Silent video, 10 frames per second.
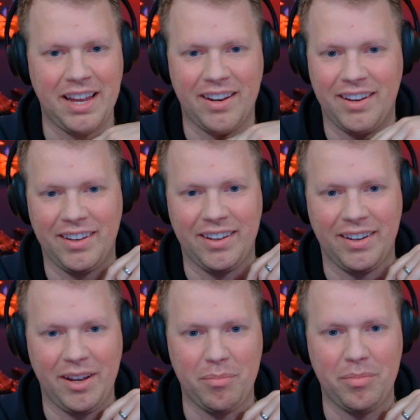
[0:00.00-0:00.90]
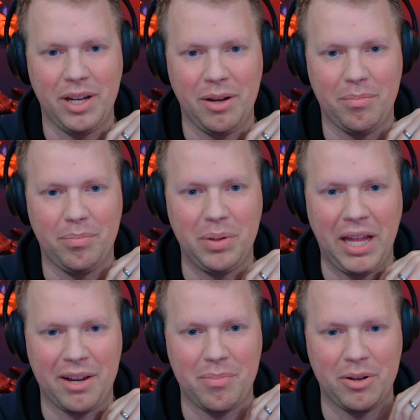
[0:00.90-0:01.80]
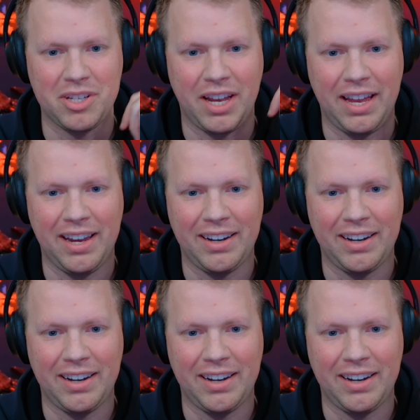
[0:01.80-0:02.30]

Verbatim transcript: a, a, a black bow tie